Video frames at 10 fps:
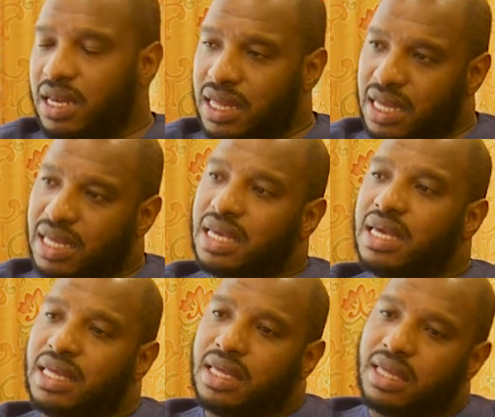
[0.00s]
The other
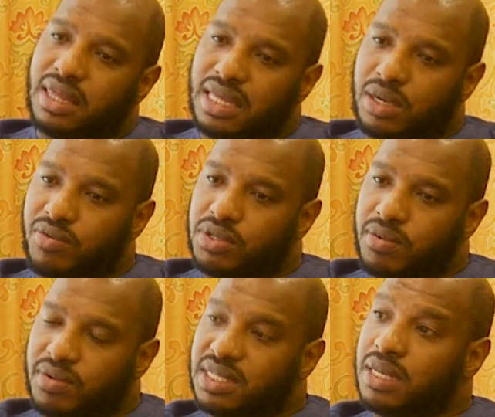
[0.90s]
key thing that
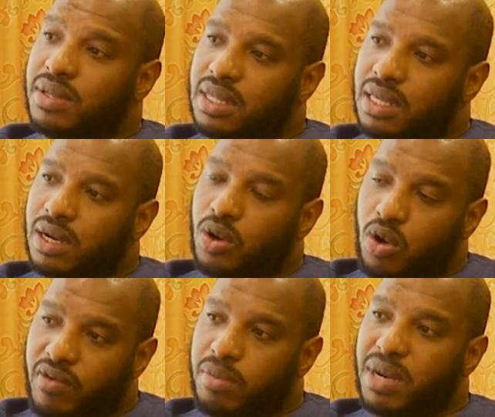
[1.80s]
we've seen with
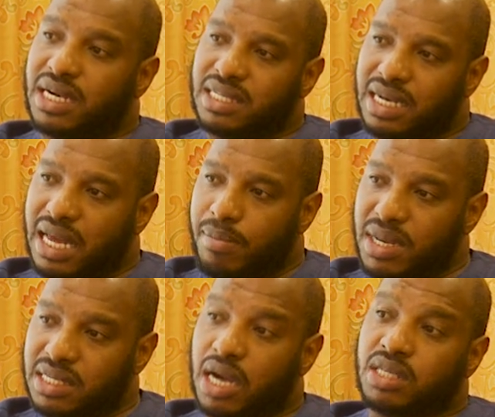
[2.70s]
COVID practice and
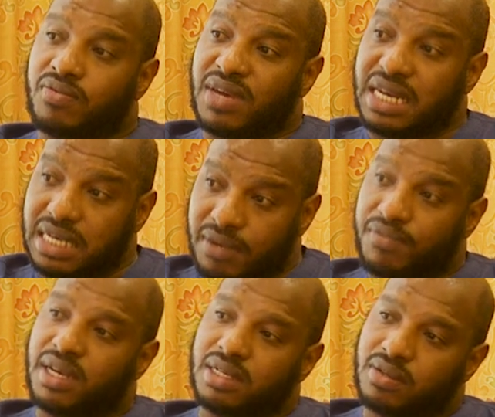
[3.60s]
diabetes, how it's very
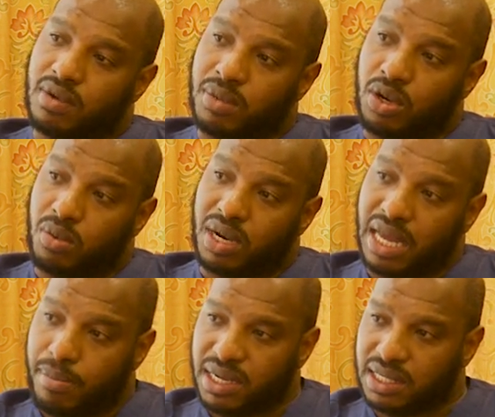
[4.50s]
different from the normal
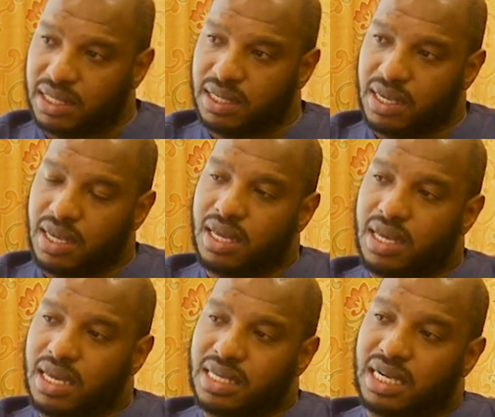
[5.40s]
diabetic,
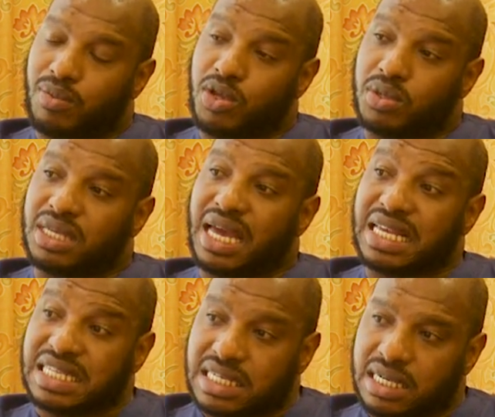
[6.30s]
is that we use
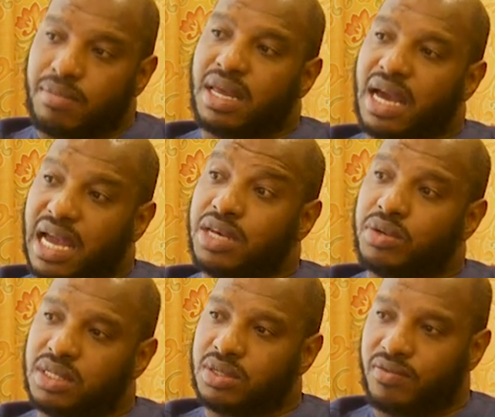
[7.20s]
extremely high
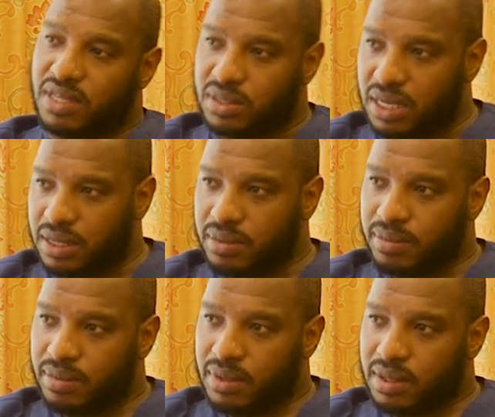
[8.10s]
doses of insulin.
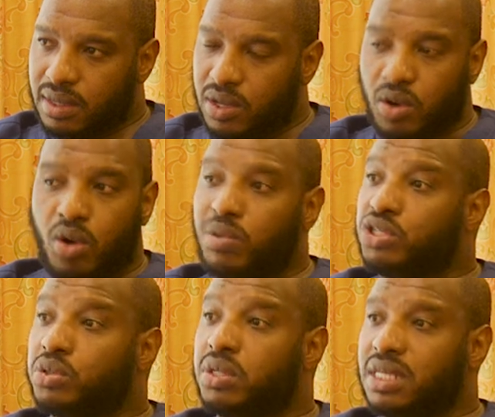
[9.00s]
You know,
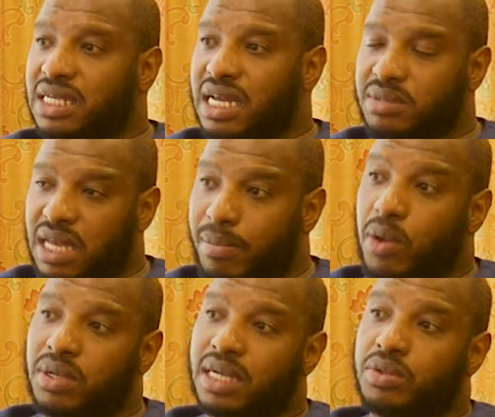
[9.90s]
almost 2 to 3 times the
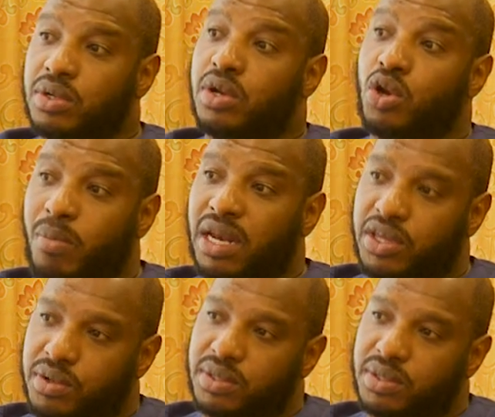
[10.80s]
amount that we'd normally